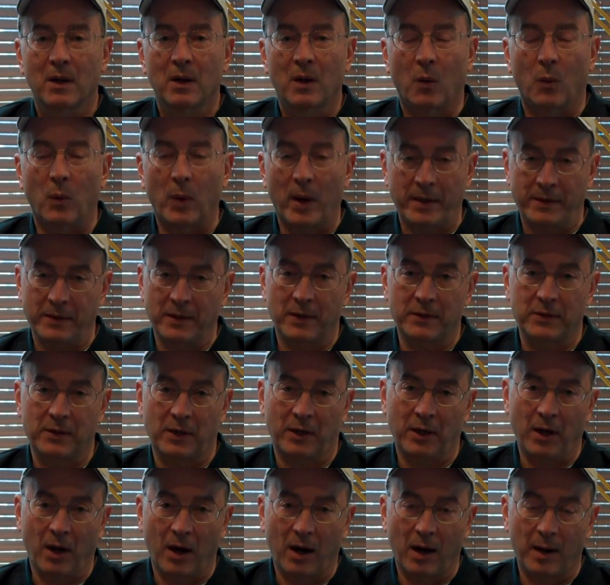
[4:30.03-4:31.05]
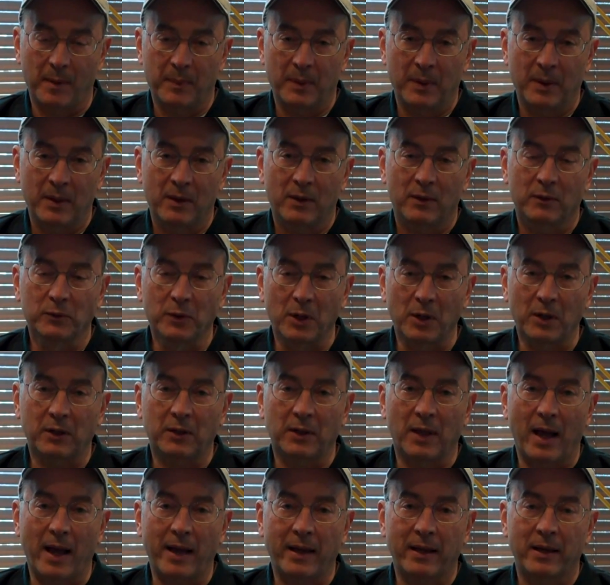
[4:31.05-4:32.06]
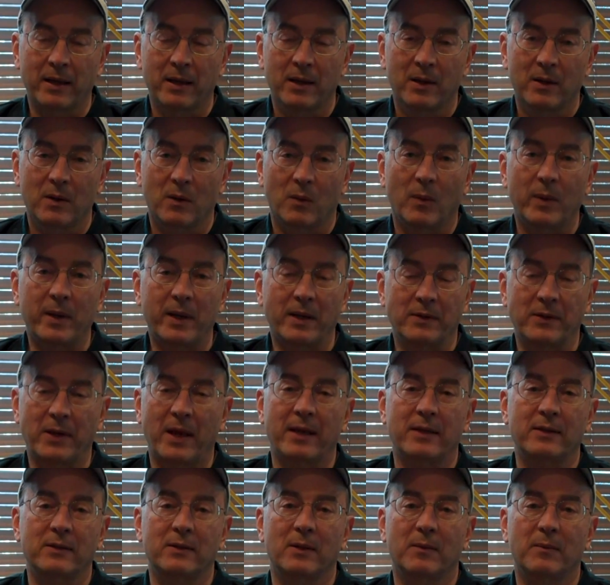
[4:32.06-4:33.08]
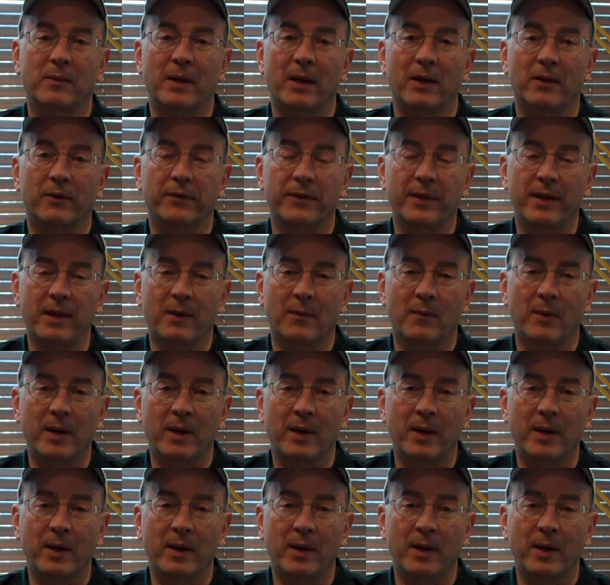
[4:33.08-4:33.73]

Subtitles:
what does a carp look like when he takes the real thing?